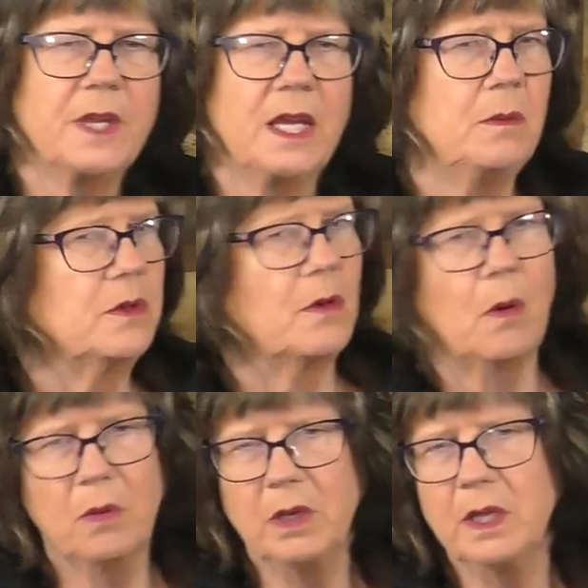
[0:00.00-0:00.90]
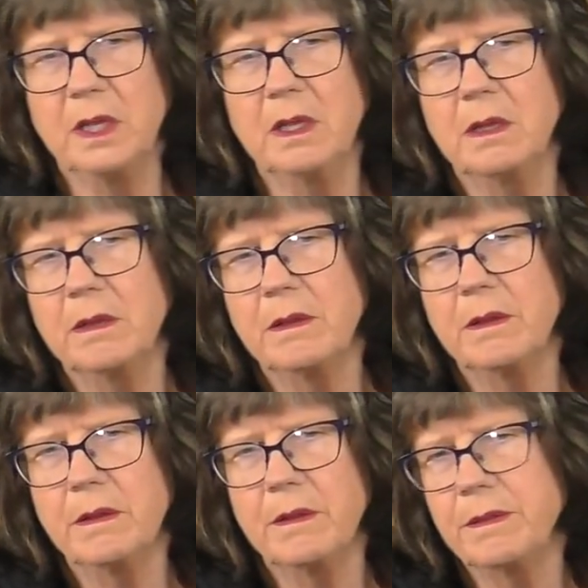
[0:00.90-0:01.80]
He was only
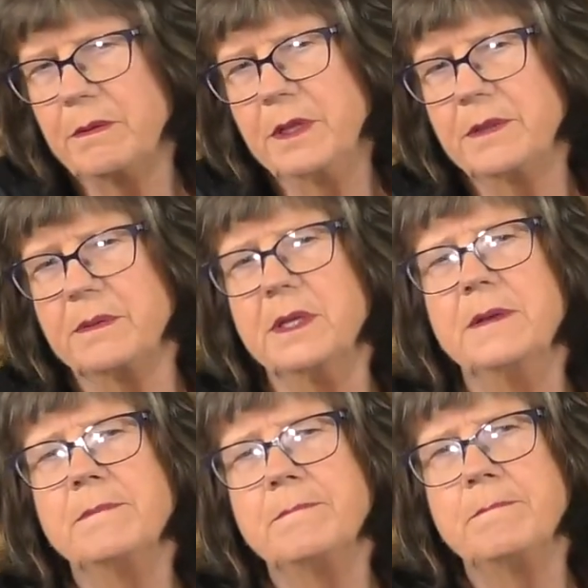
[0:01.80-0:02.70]
33.